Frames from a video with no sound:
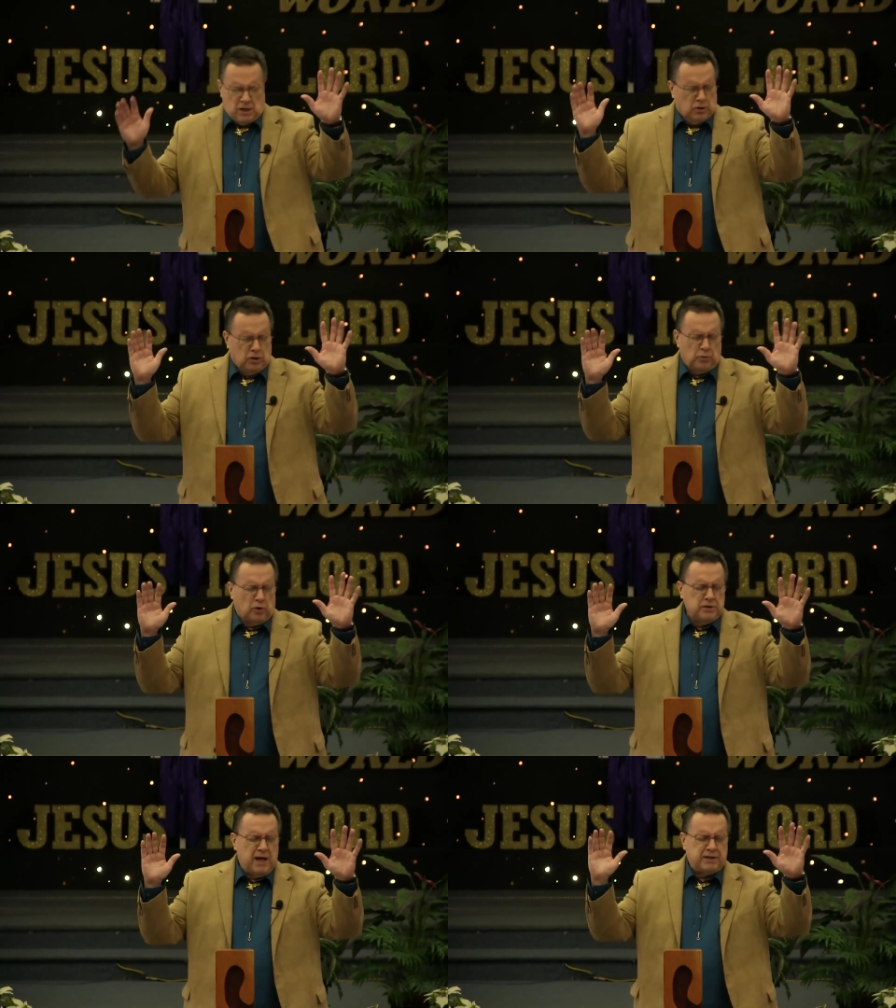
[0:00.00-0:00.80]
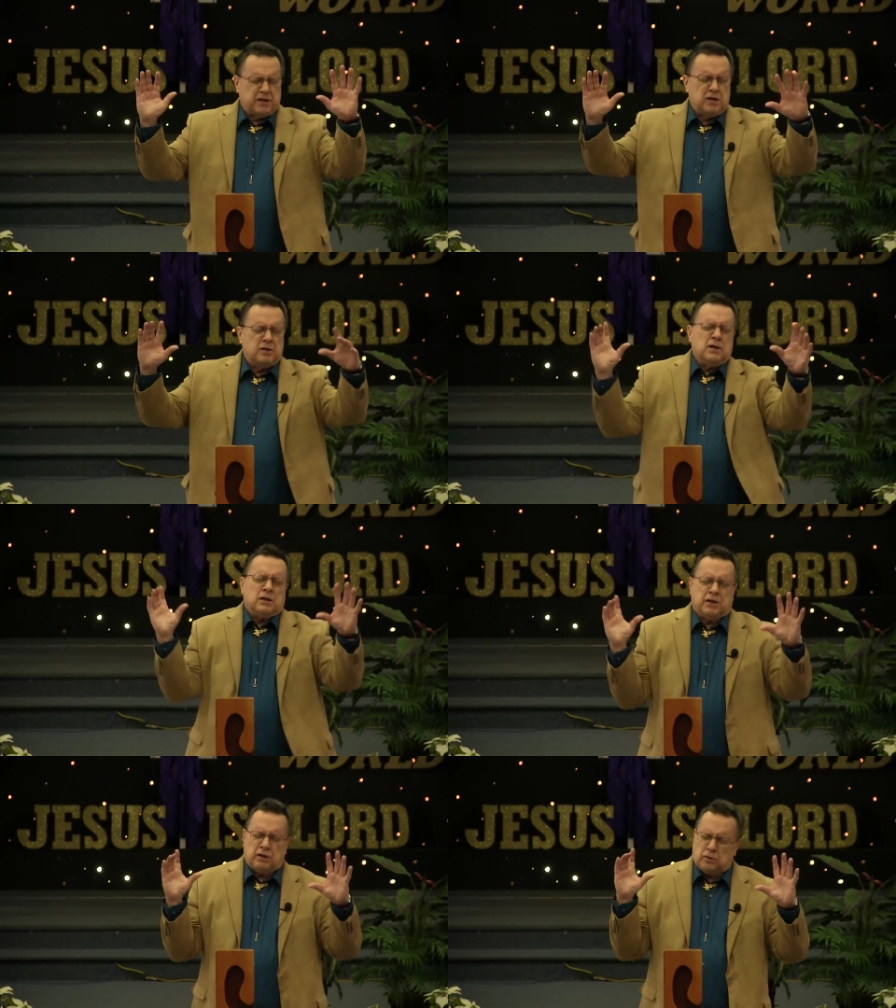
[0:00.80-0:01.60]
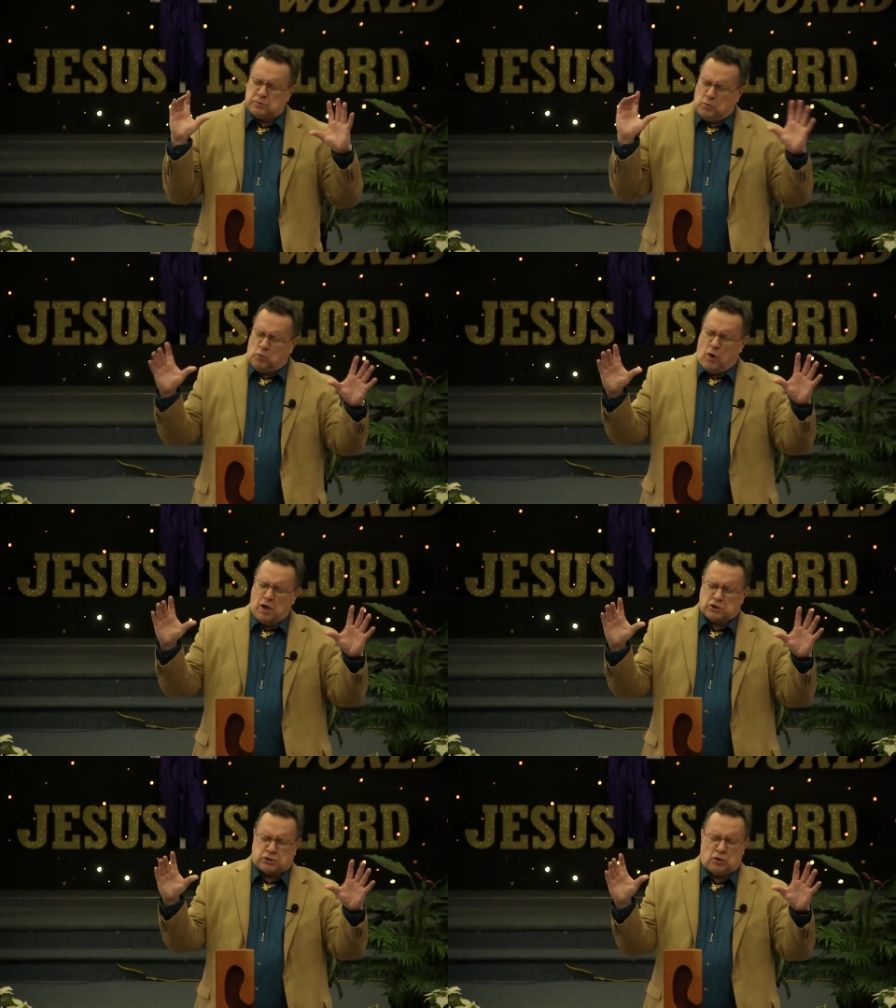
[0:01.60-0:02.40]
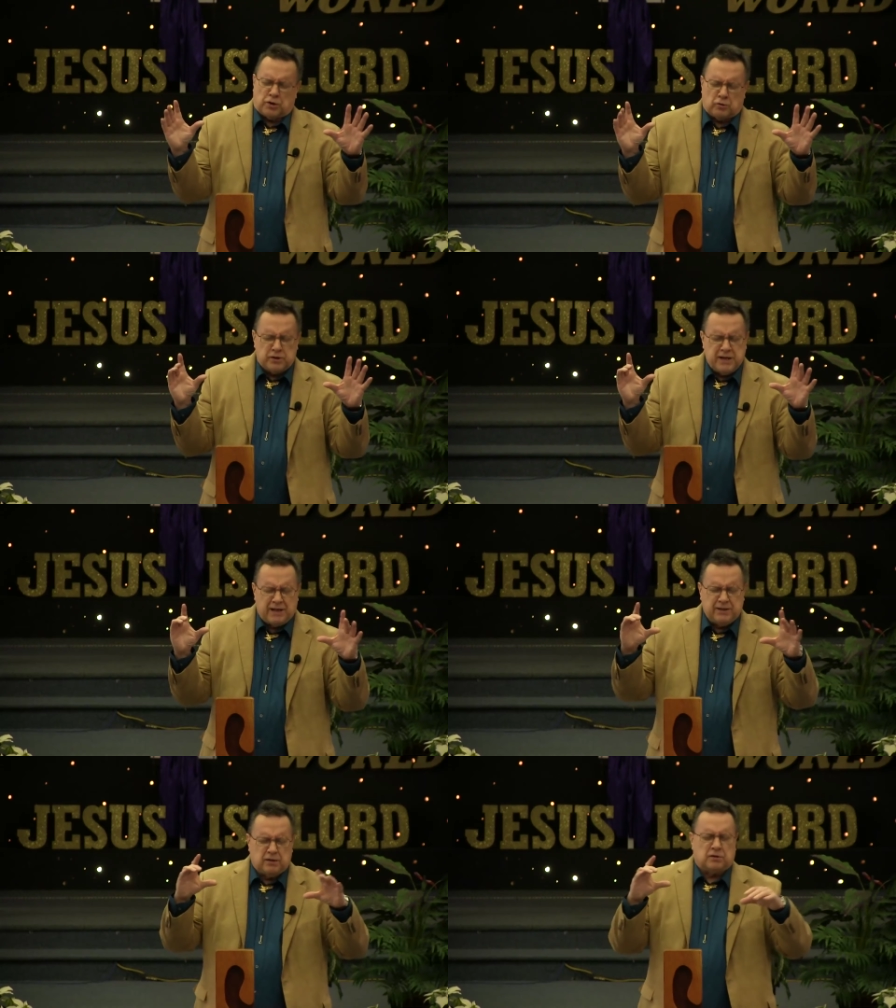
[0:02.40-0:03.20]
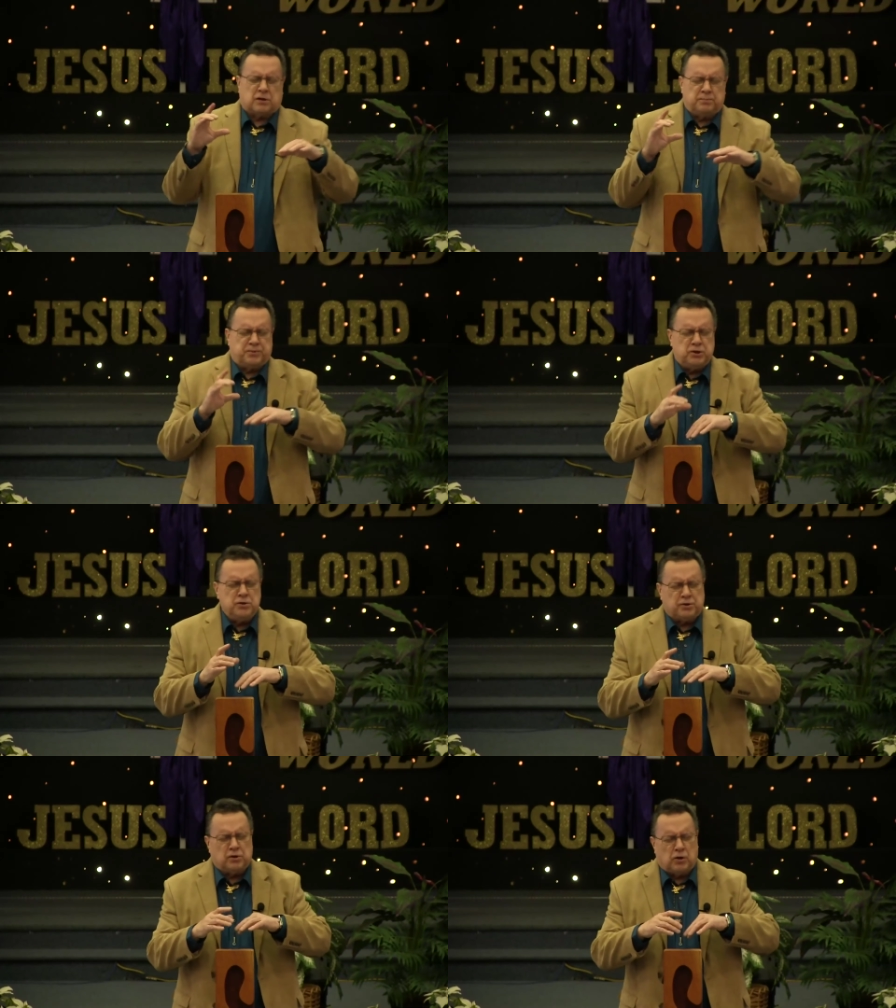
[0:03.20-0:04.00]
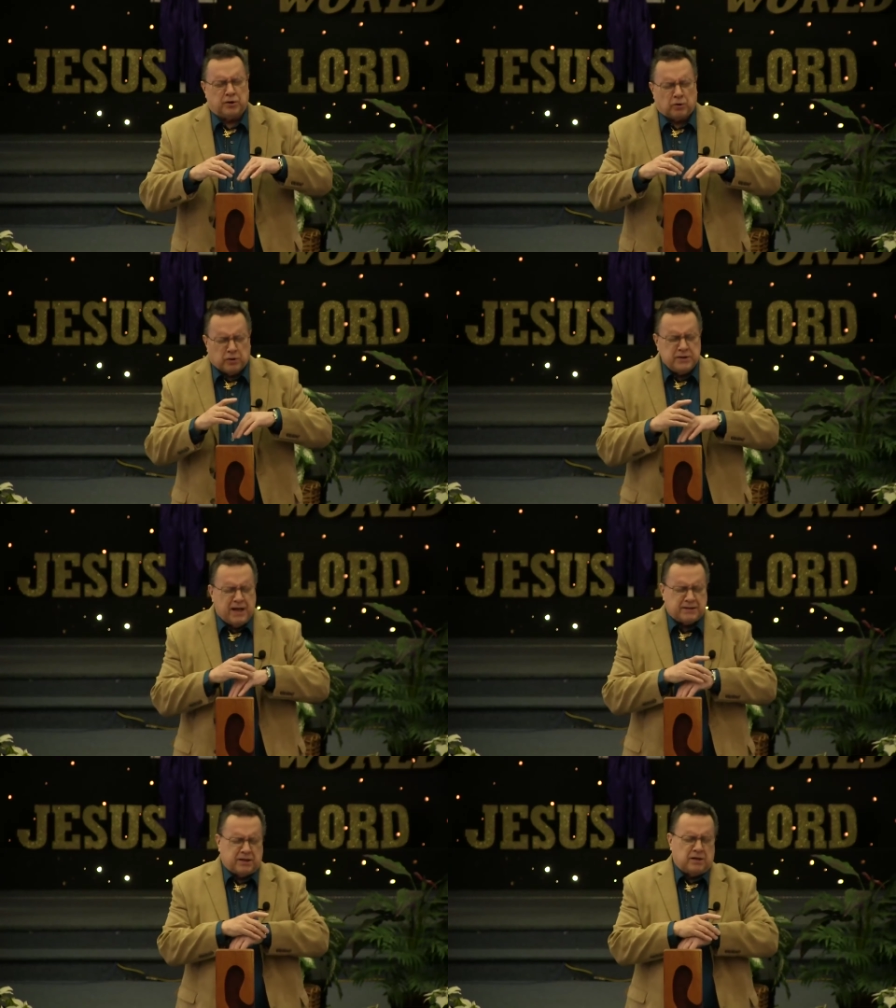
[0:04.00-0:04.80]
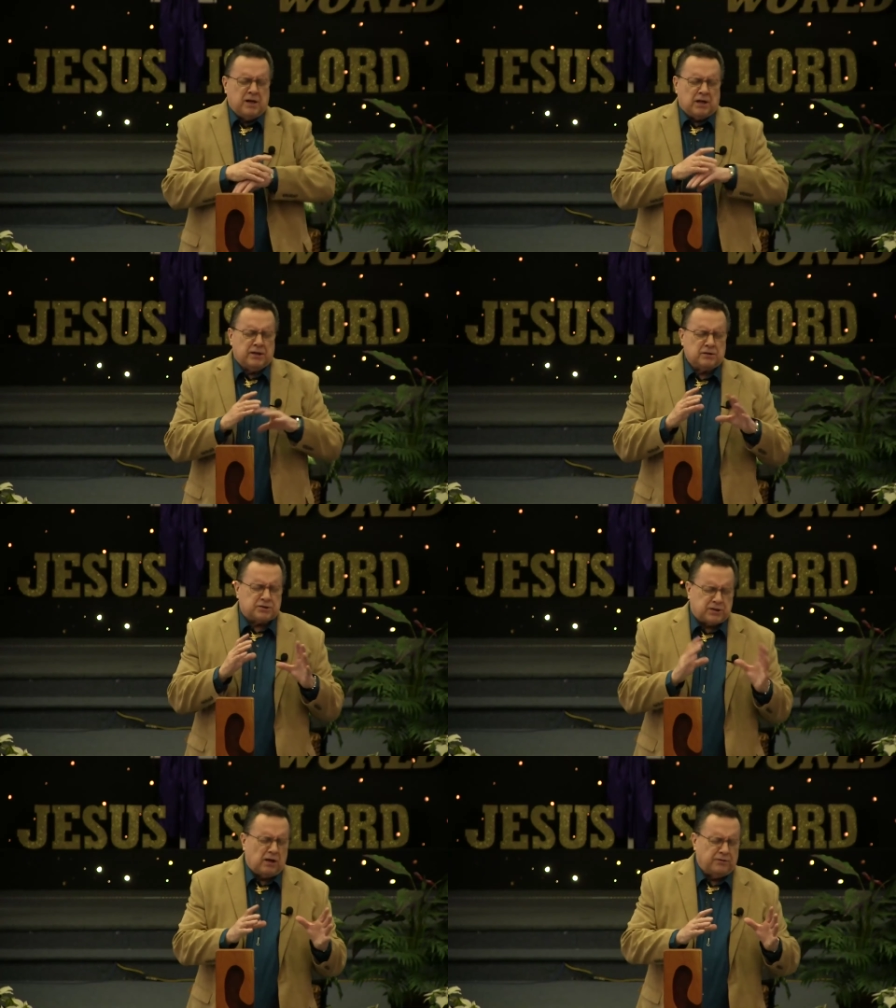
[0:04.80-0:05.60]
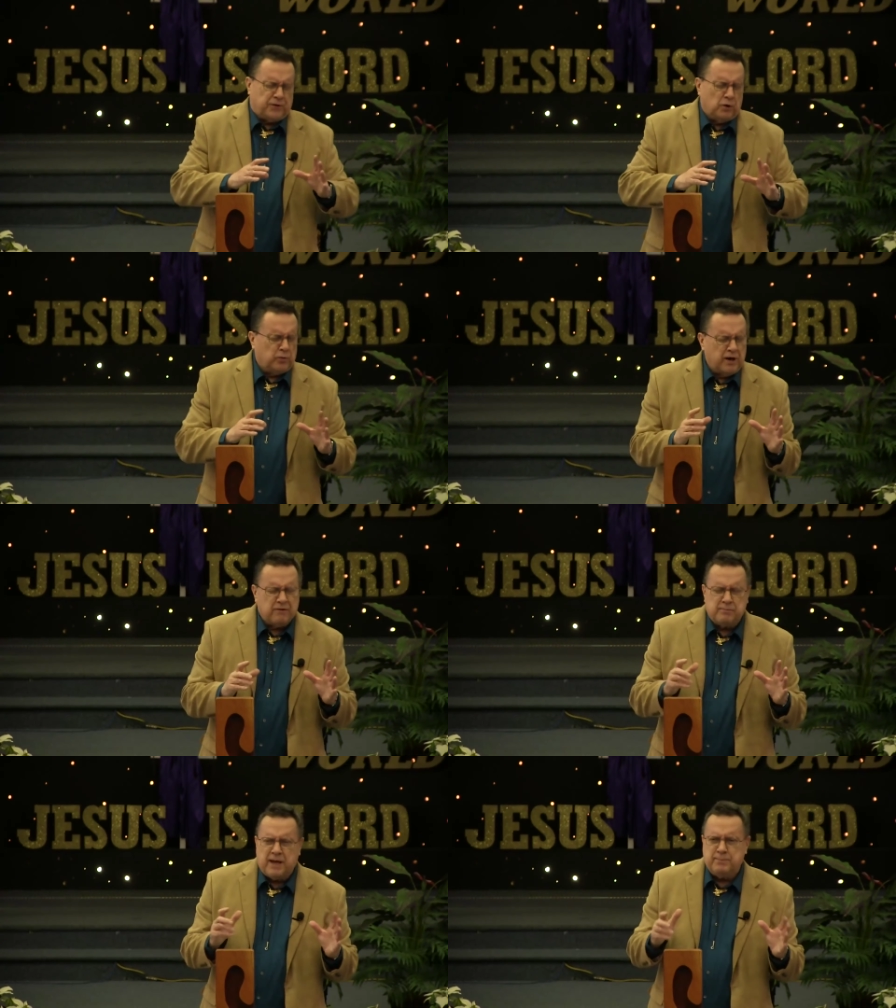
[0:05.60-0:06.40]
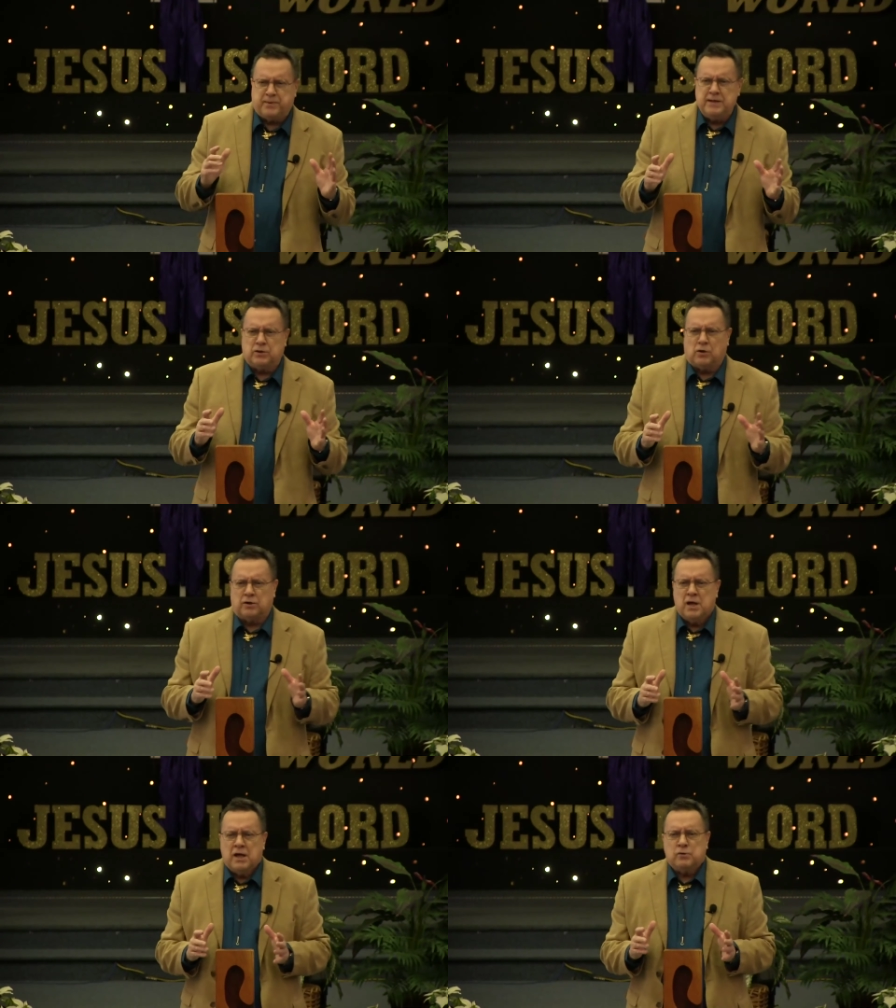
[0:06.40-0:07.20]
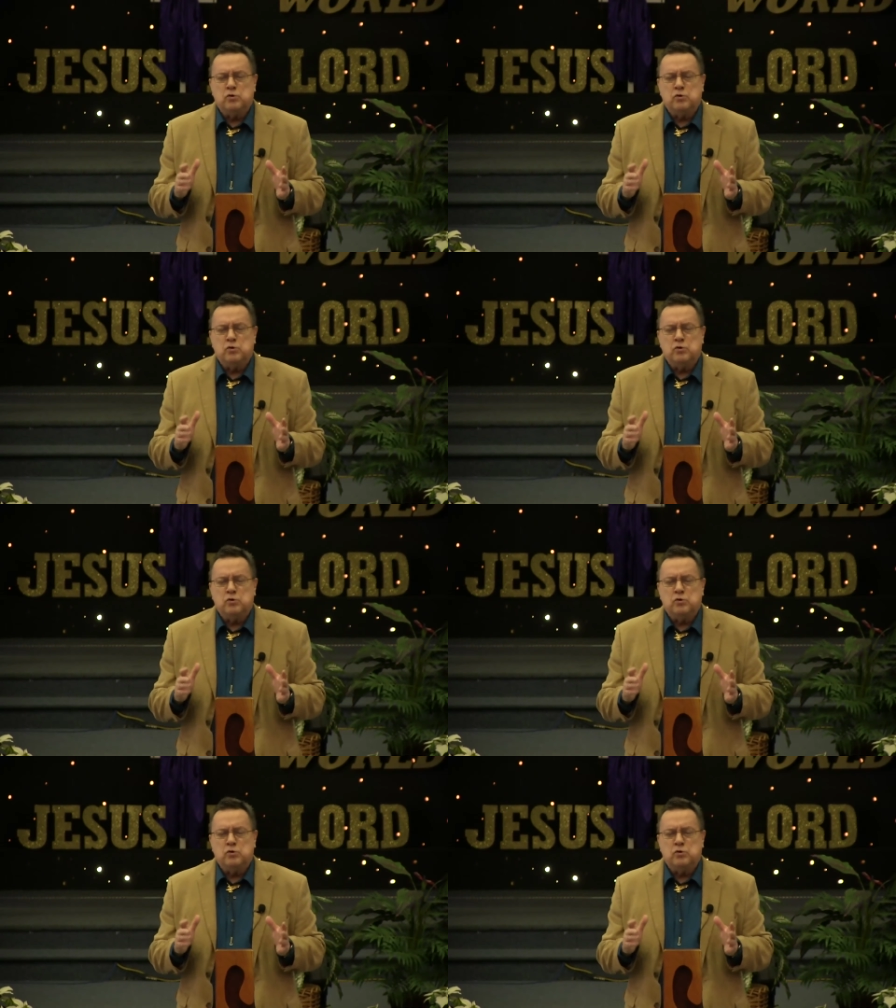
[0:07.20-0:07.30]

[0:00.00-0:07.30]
Lord, on that there little watch, Lord, or on that little computer, Lord, or on that there little cell phone, wherever it might be, Lord,